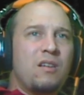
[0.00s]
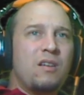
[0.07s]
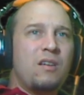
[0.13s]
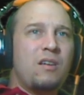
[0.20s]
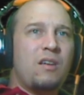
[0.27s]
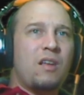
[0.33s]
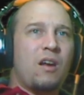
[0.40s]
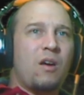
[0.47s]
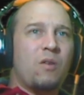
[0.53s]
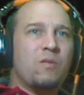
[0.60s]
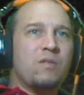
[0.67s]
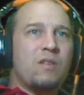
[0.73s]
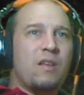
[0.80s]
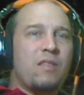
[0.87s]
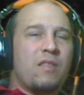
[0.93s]

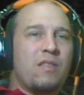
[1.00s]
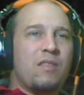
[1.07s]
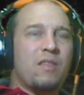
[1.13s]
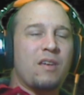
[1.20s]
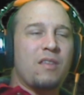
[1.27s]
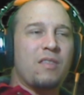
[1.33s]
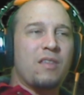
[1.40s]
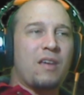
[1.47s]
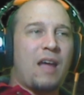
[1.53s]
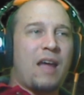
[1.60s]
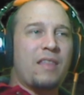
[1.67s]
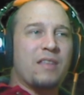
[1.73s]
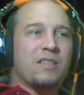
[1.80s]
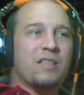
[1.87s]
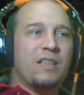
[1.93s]
The guy
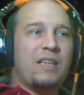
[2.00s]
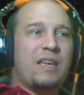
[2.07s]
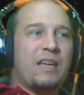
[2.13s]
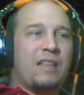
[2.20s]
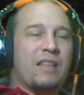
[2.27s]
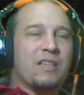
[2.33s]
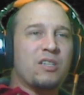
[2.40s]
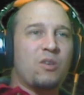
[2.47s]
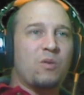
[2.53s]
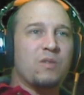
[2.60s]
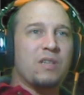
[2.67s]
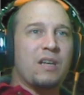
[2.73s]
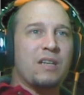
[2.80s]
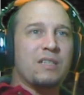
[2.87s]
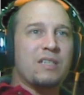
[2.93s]
that's leading this
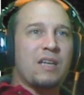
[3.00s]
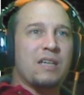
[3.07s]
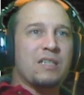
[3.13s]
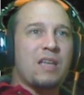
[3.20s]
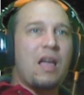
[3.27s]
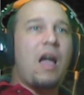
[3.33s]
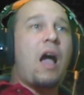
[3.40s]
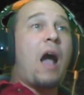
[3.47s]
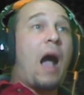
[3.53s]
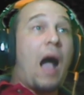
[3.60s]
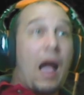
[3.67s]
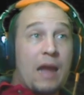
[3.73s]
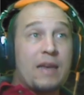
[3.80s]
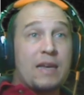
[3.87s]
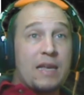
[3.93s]
goes in and says,
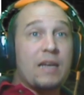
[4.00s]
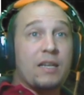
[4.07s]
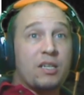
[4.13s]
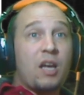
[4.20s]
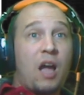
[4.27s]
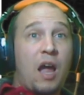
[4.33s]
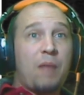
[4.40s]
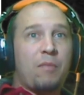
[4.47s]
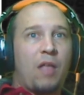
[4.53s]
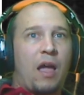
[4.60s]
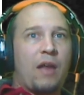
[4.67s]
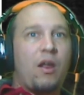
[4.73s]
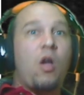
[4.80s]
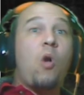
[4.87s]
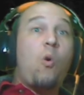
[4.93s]
I need a
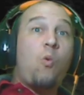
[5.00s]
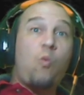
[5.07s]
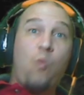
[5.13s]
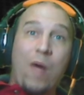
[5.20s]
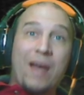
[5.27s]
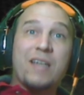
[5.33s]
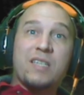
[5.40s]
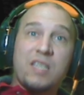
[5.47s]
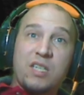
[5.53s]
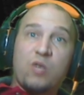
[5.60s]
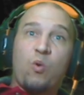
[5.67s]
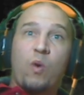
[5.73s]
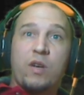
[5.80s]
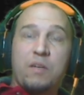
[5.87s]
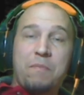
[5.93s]
timeline. When is this
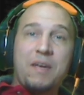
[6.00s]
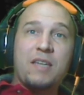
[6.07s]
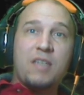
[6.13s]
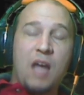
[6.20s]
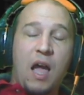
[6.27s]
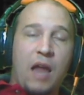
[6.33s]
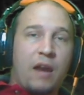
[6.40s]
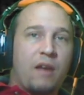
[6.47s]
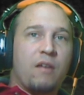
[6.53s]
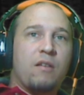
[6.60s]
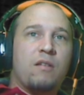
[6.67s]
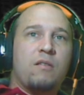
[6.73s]
going to be done?